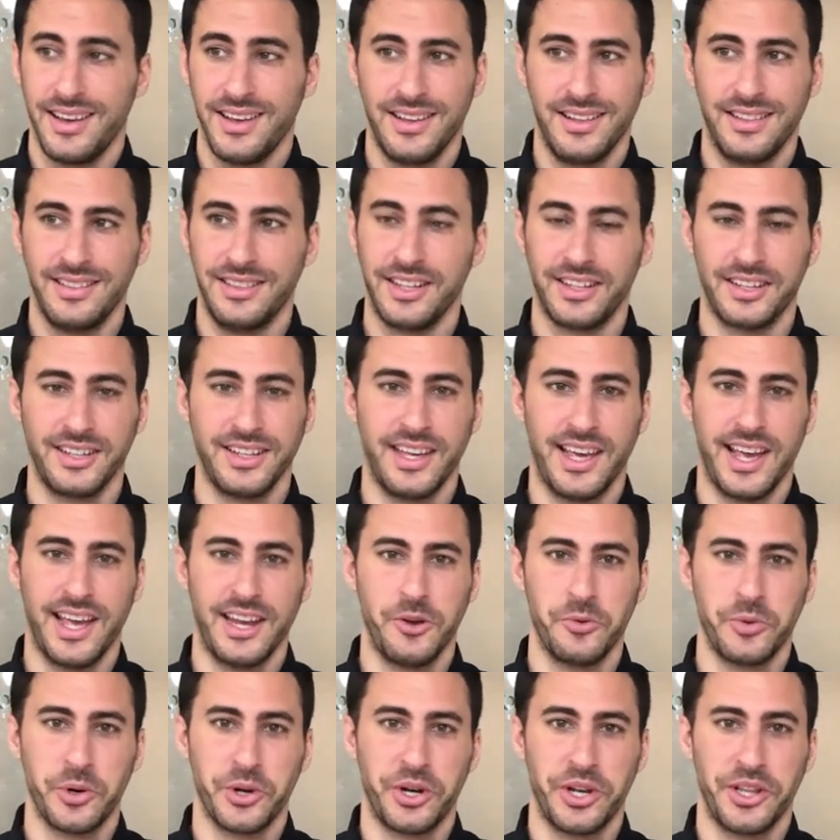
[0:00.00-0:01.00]
literally
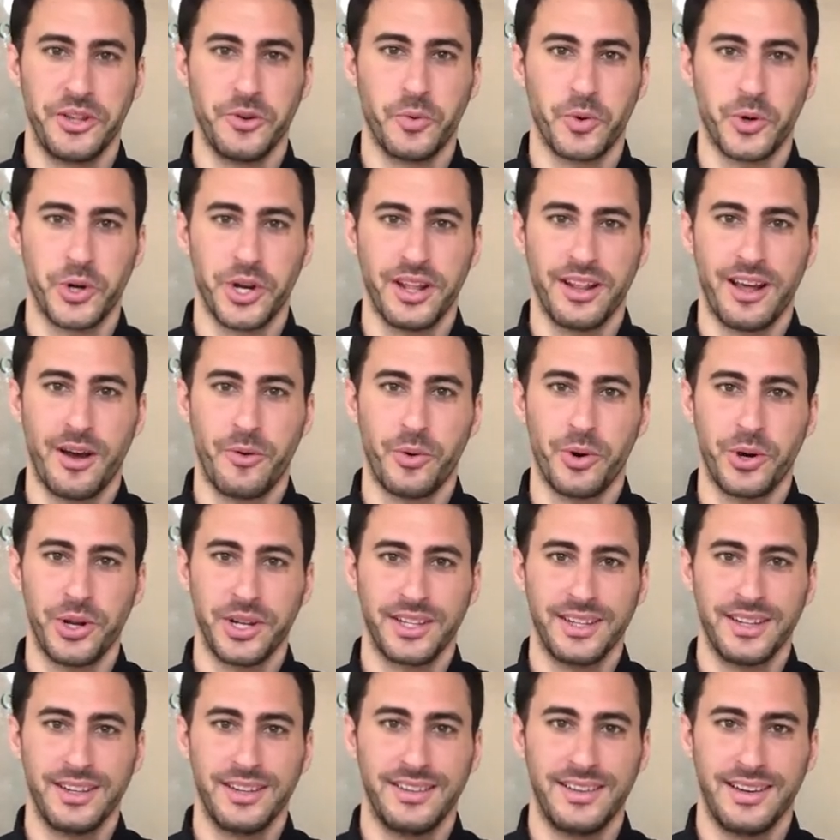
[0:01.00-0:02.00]
anywhere in the world that I
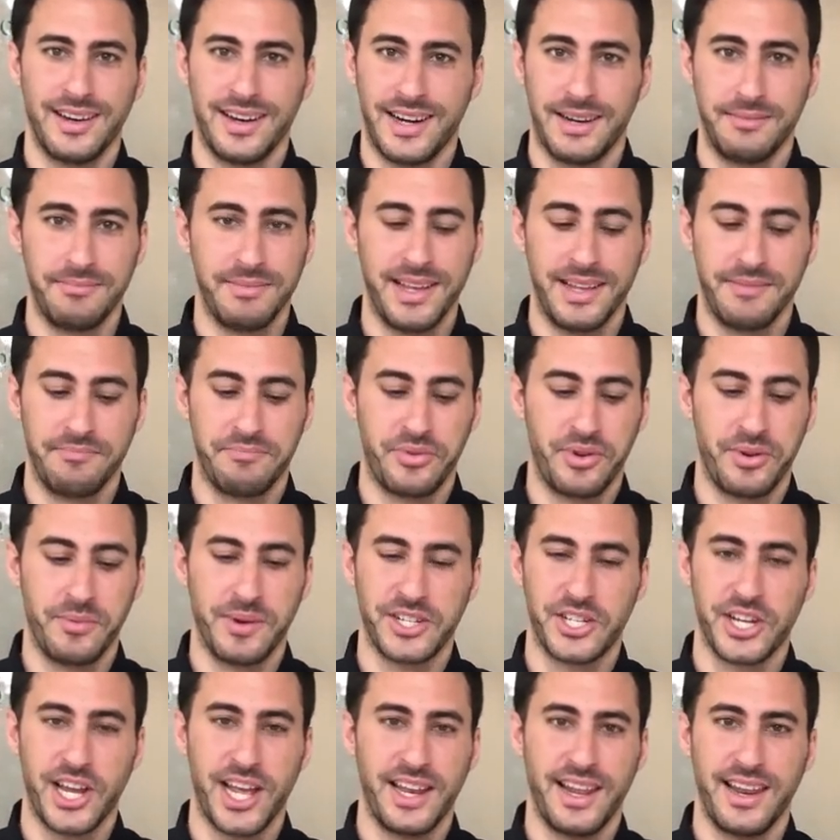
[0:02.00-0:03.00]
wanted, um, in pretty
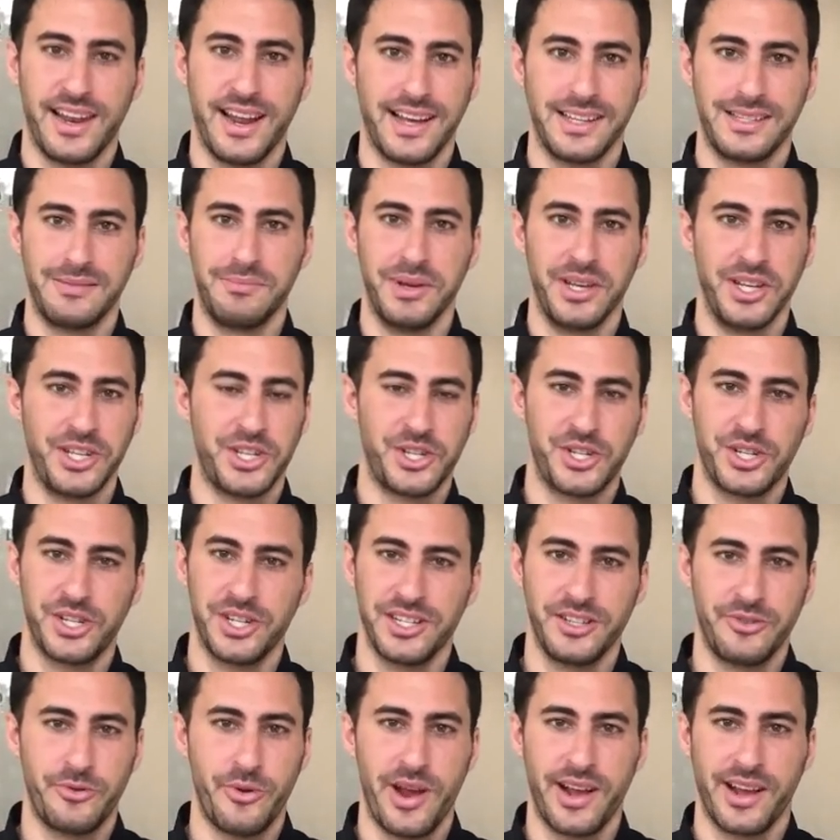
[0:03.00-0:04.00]
much any nice beach,
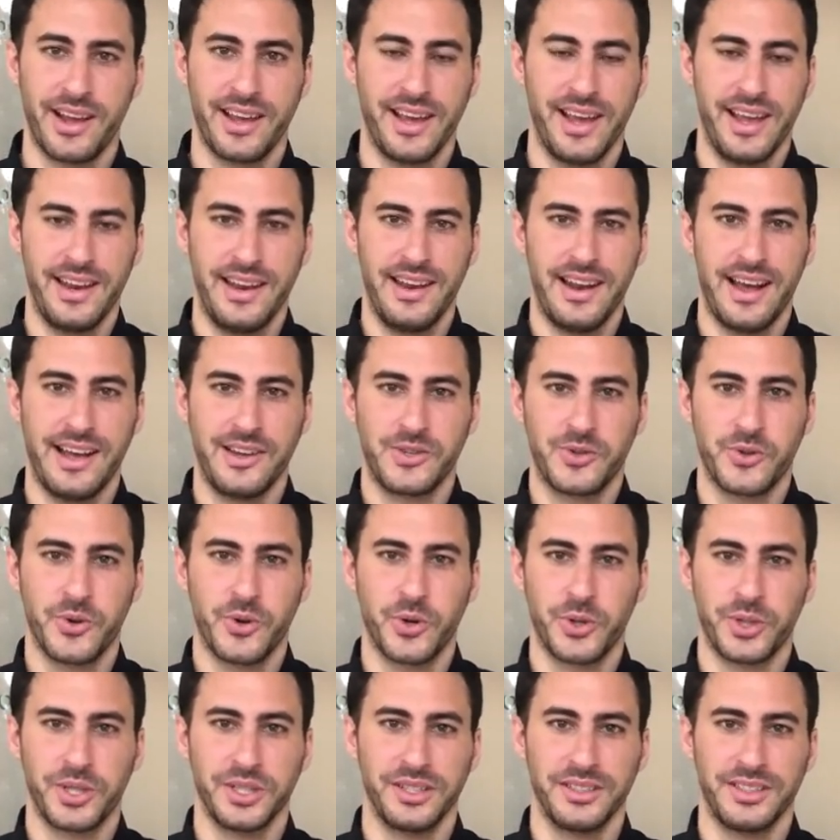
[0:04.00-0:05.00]
drink any nice
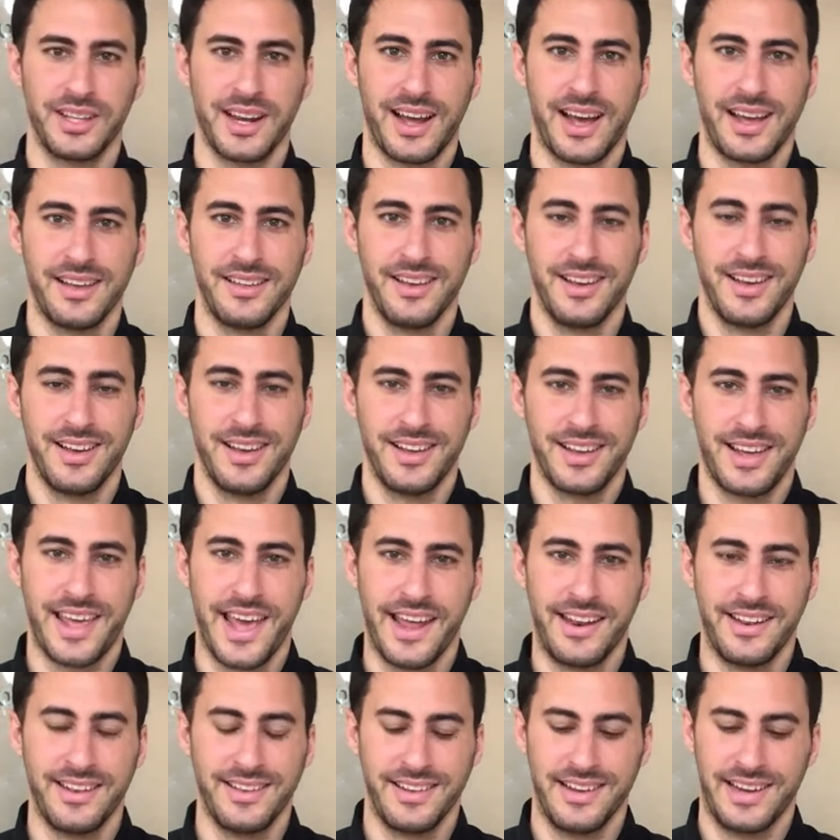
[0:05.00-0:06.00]
cocktail that I
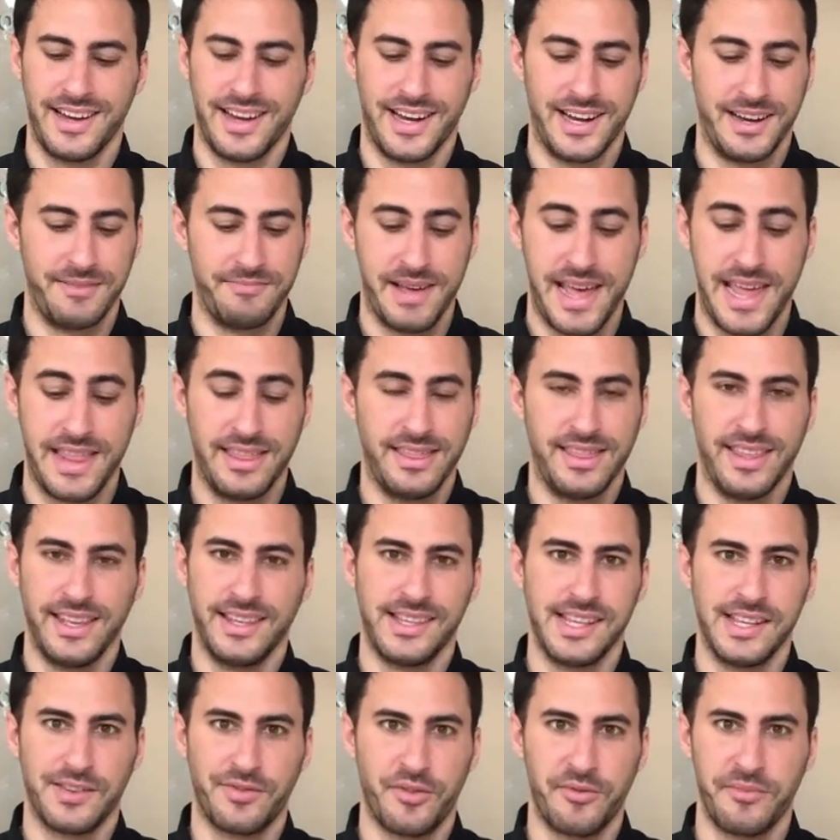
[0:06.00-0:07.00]
can. Um, and
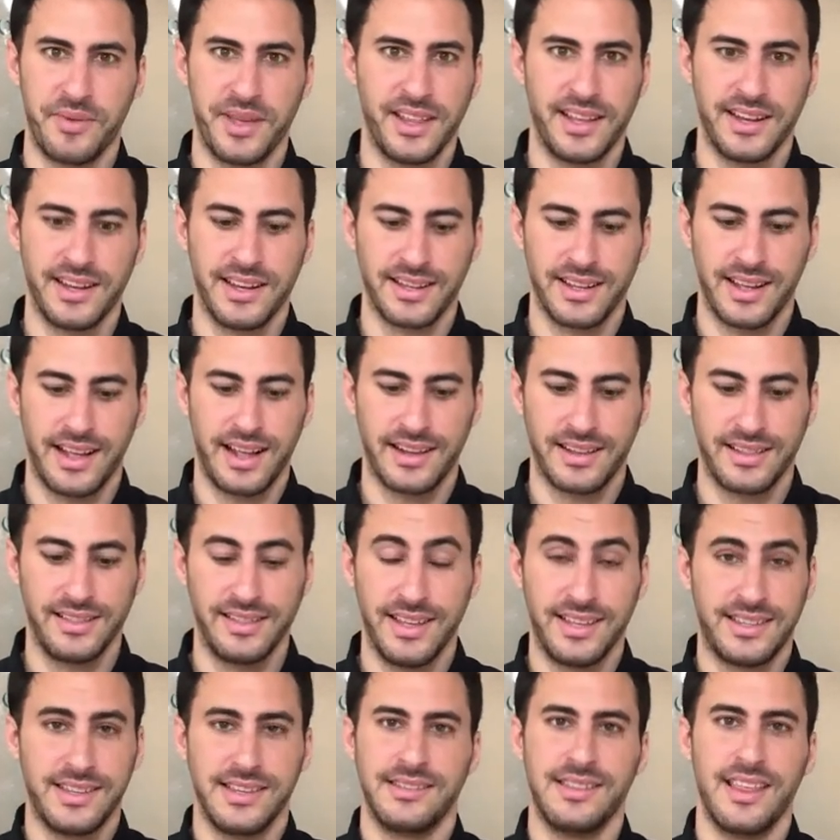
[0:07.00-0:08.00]
this is for me, the, like,
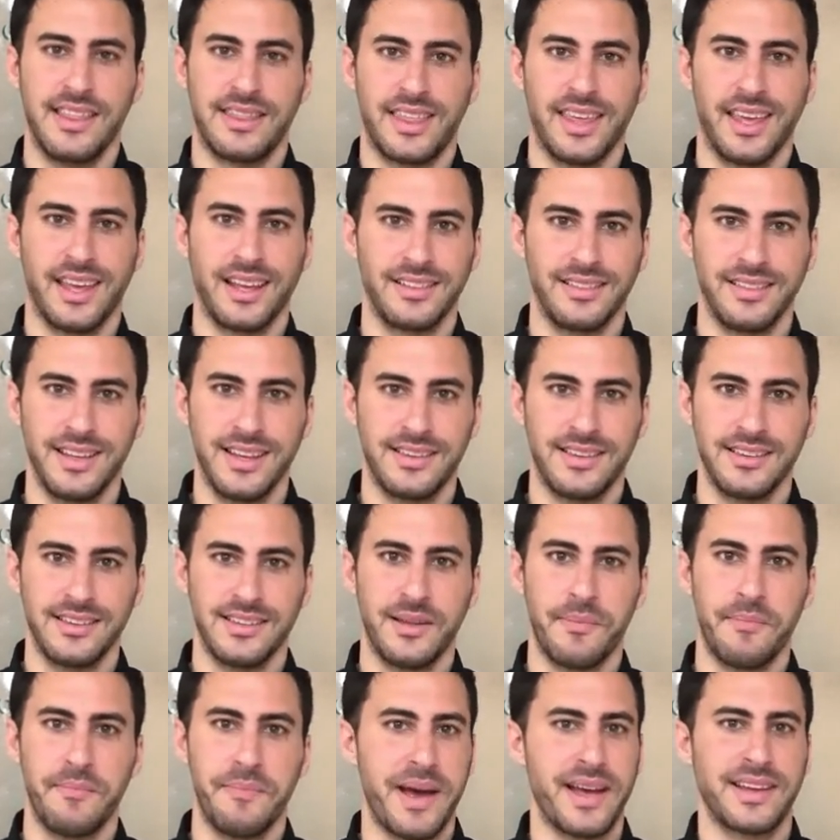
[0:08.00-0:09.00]
this is the thing. This is
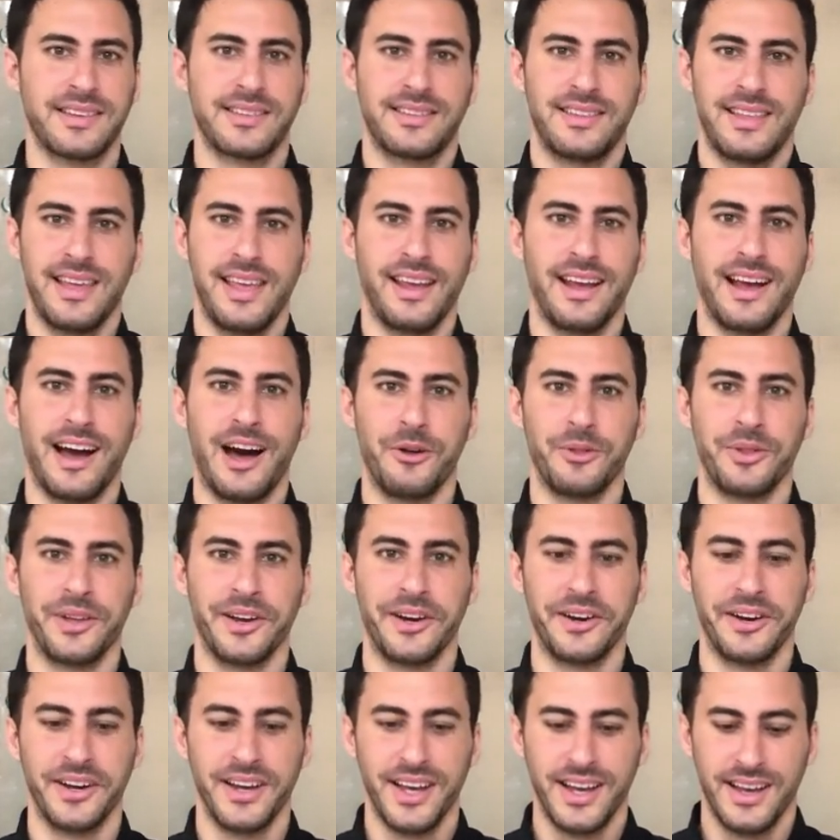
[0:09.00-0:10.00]
the best thing out
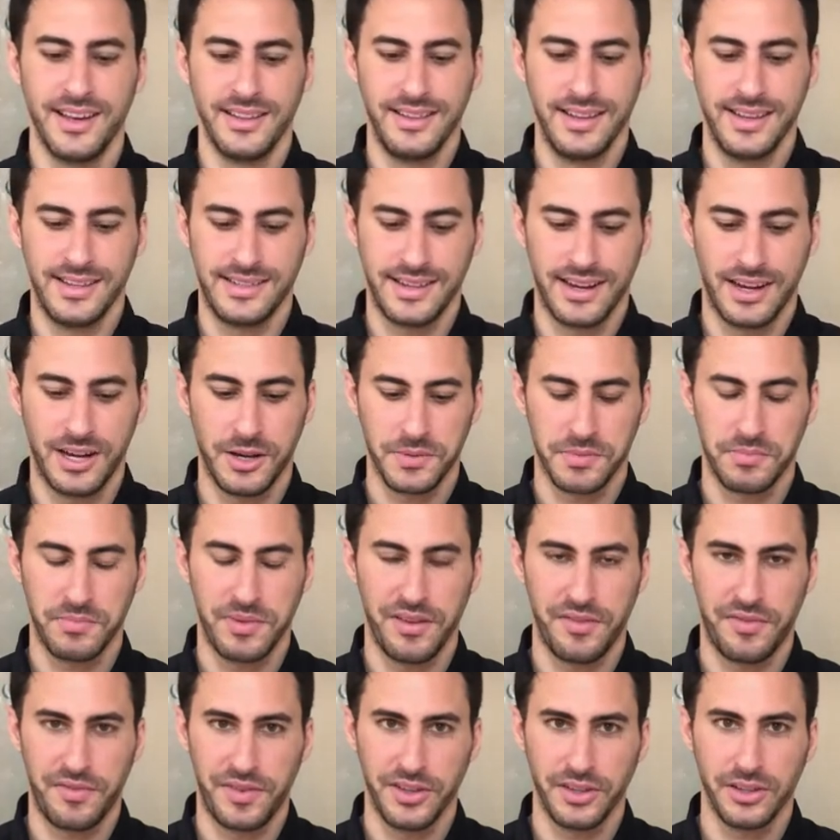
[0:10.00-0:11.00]
there. This helps
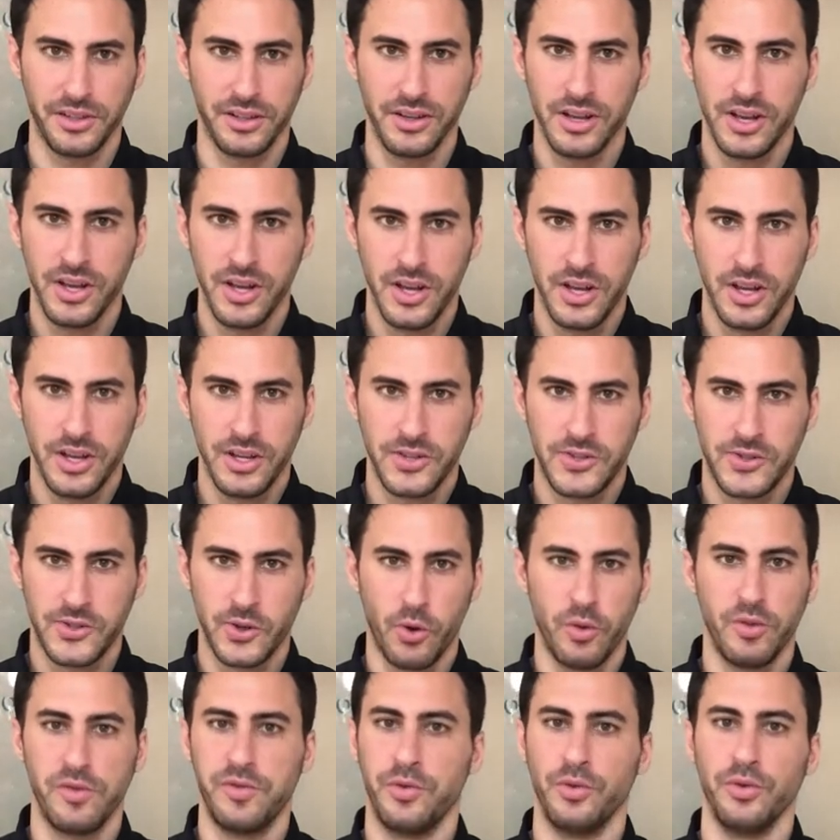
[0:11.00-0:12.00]
me feel
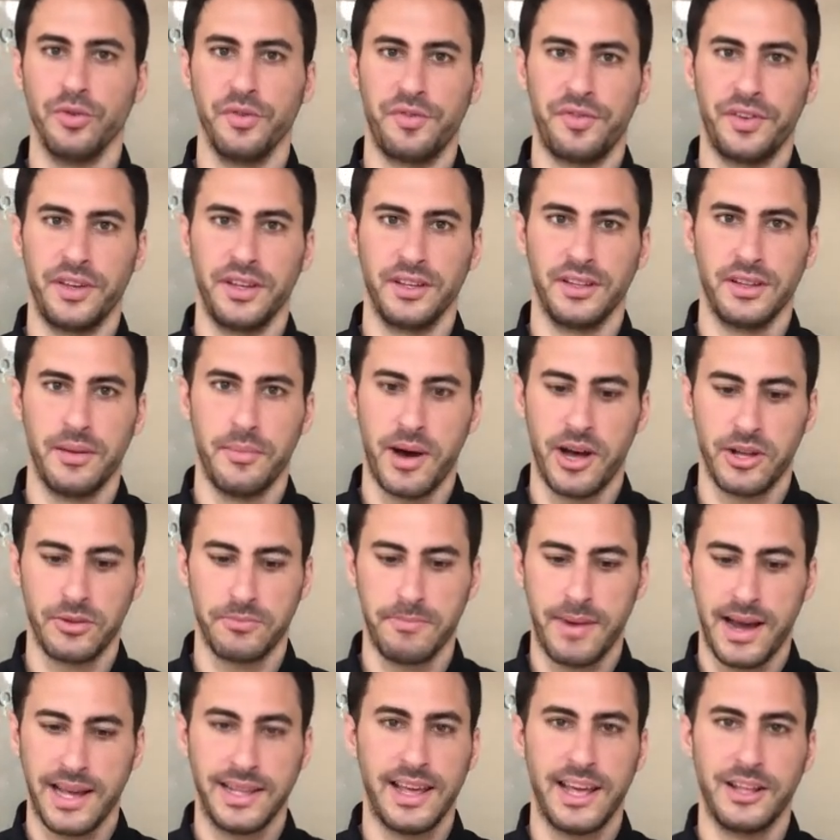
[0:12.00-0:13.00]
so fulfilled
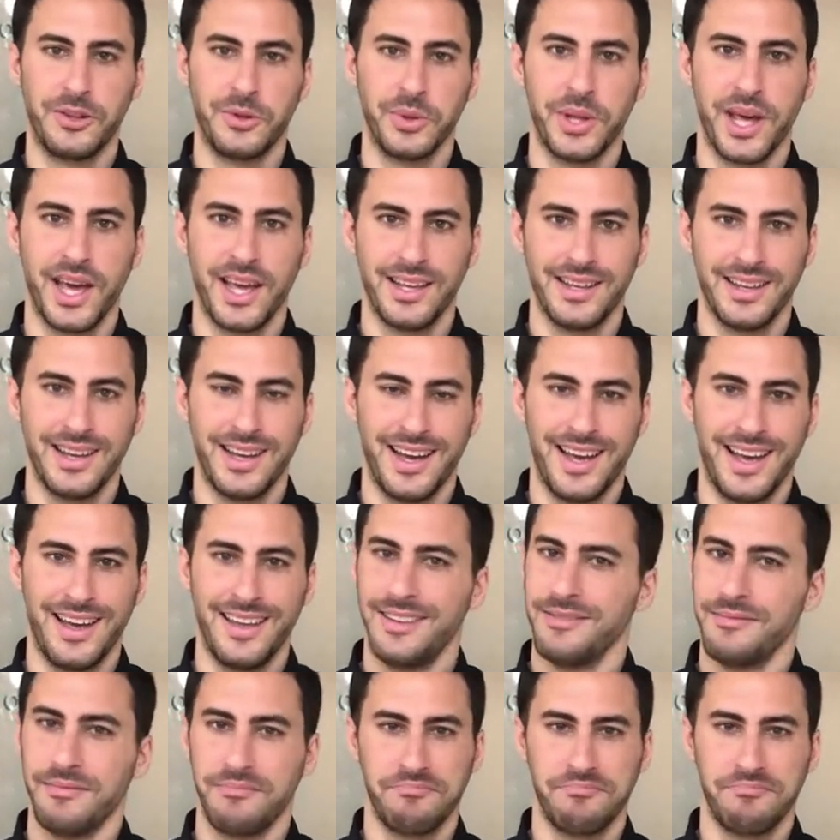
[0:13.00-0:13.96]
about my day-to-day, and